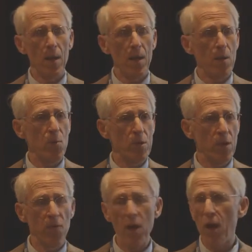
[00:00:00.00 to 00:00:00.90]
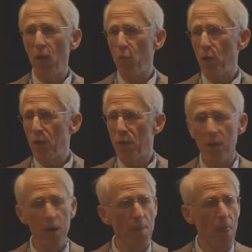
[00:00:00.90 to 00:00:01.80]
He was involved with
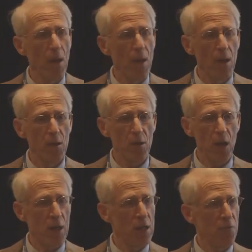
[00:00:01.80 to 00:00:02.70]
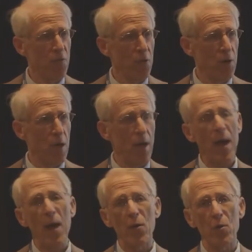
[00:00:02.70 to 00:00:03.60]
studies for
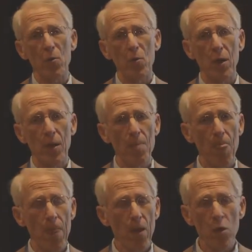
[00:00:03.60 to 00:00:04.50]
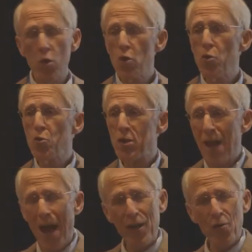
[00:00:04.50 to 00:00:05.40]
how to use
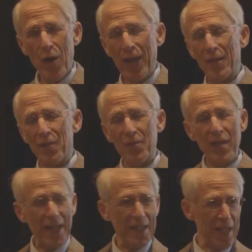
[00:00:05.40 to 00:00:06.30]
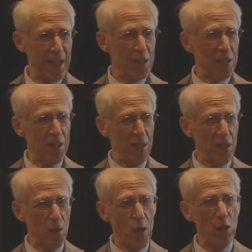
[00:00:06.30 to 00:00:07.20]
non-directive techniques,
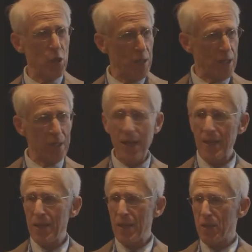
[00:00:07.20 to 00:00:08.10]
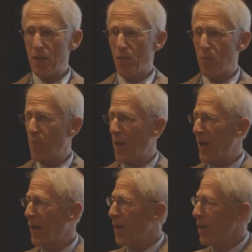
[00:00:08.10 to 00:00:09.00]
questioning techniques
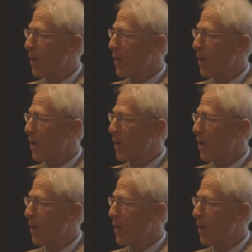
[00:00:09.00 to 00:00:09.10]
by